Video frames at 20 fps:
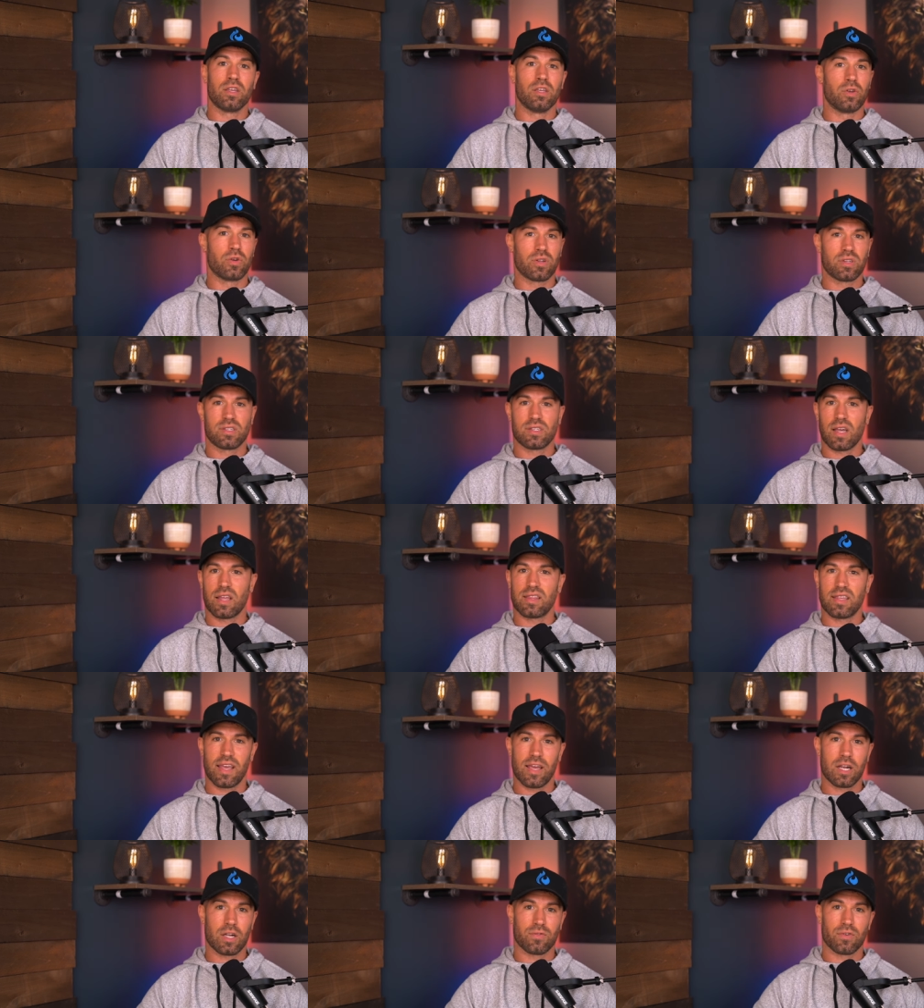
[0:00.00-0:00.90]
You can set
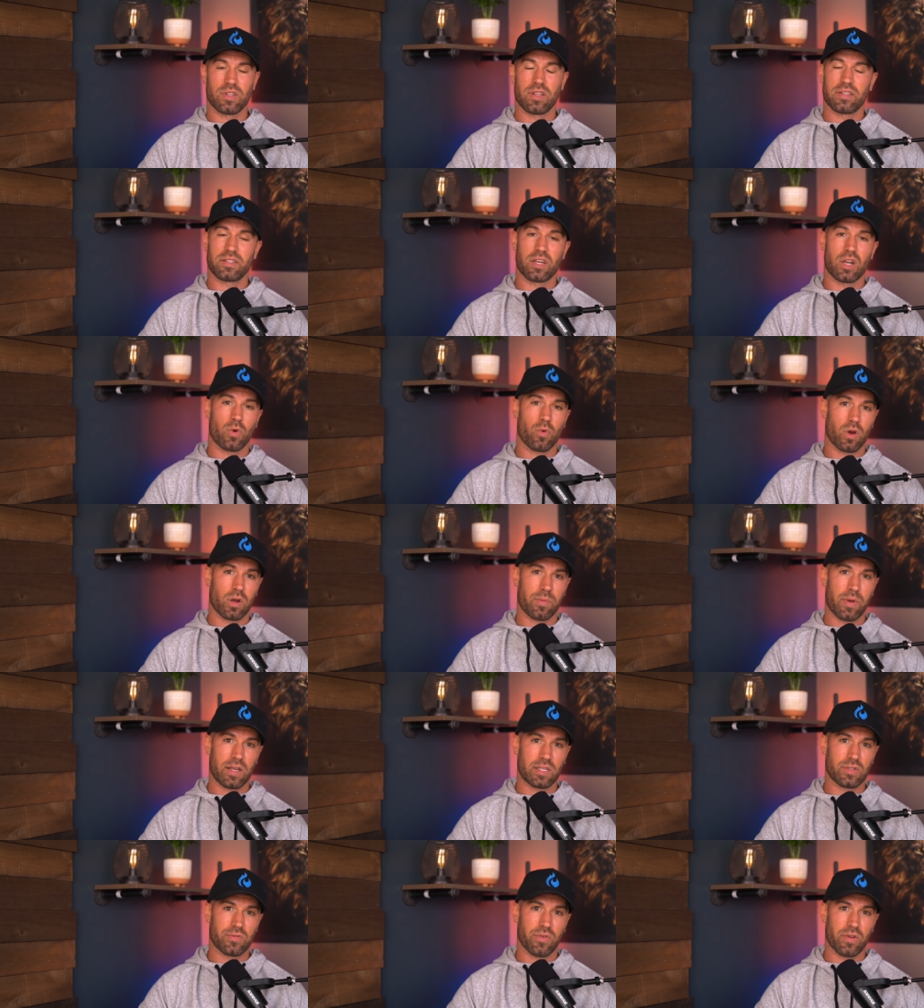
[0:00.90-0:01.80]
the interval that's gonna work
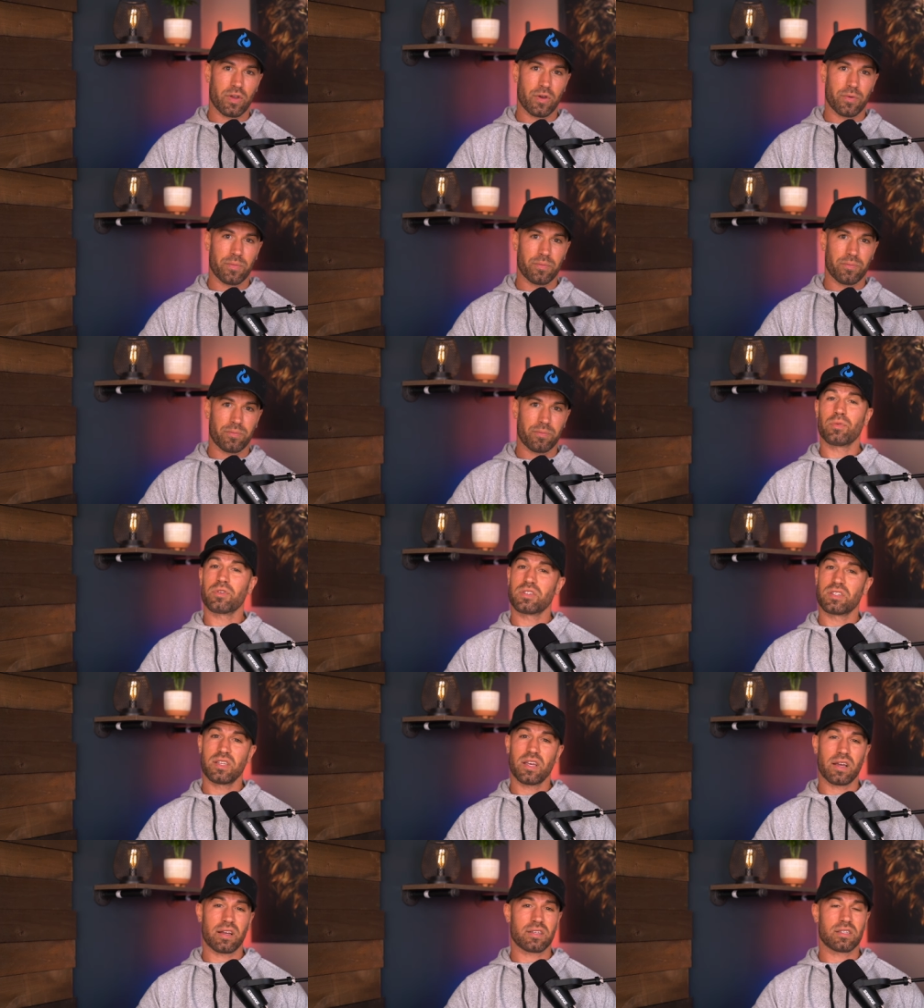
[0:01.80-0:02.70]
best for you. Number
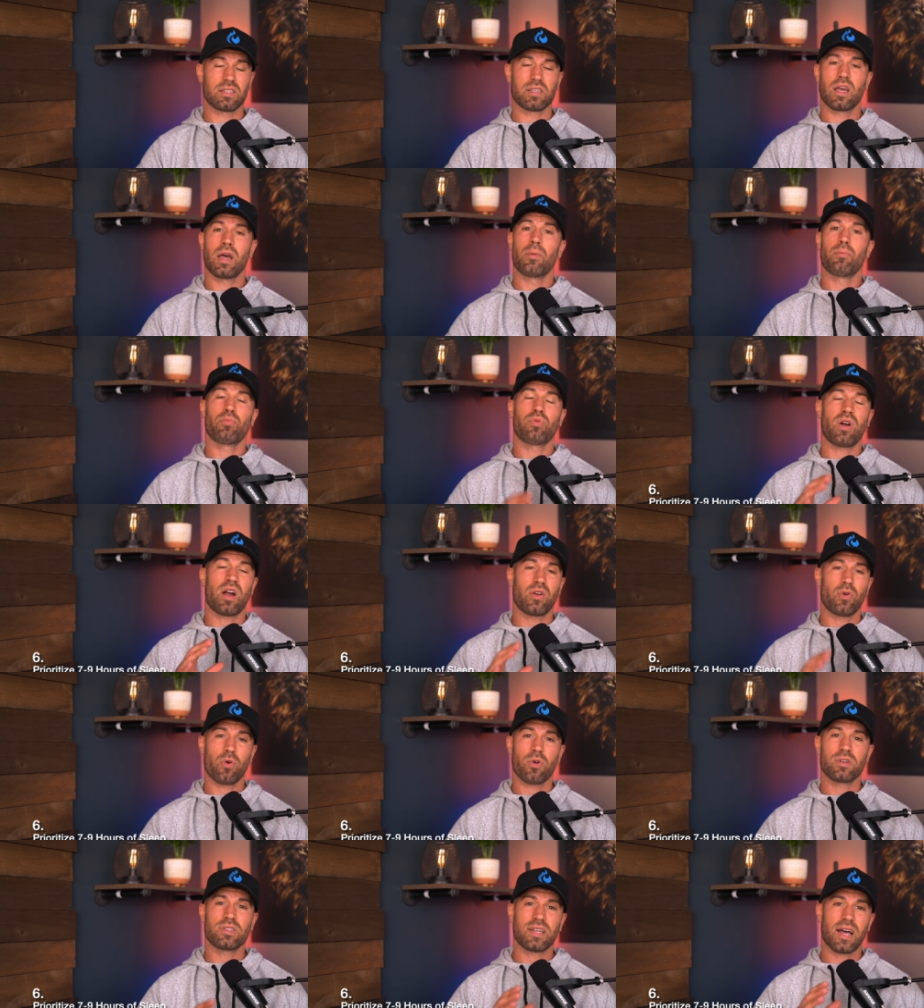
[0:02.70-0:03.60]
six,
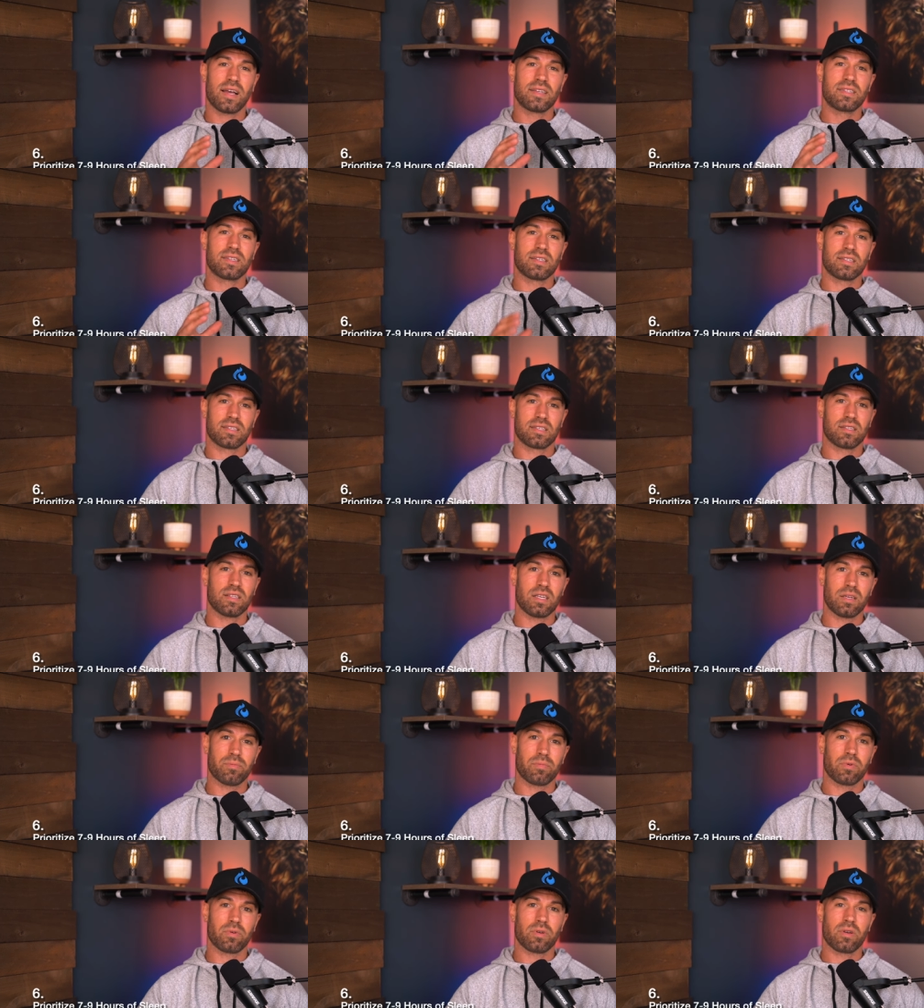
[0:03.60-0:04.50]
prioritizing
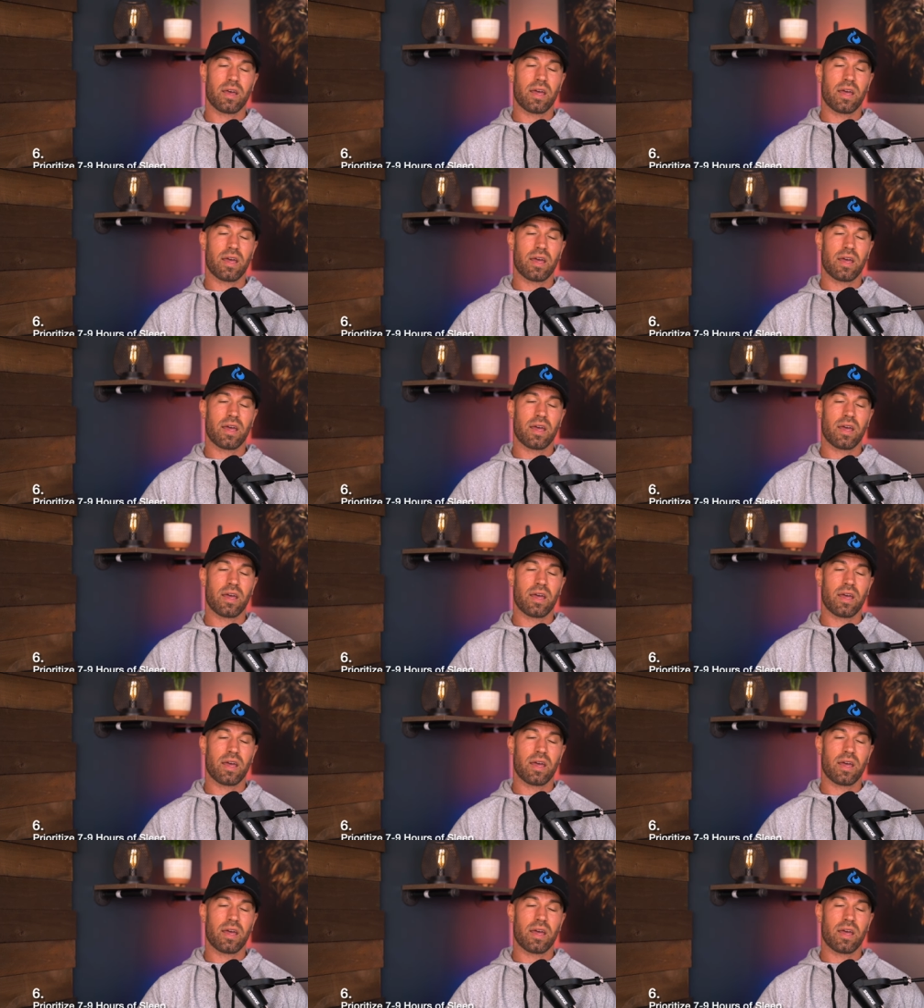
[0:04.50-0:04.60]
sleep